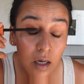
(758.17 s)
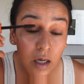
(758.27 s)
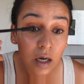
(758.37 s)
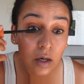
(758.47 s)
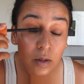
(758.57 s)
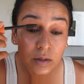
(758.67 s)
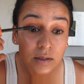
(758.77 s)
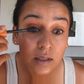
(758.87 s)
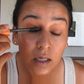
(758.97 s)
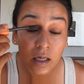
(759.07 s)

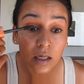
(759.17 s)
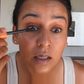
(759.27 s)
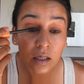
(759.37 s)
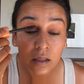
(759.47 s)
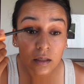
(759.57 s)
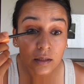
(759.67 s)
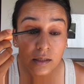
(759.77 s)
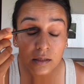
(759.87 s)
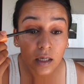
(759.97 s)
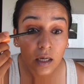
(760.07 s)
coats
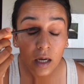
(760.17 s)
because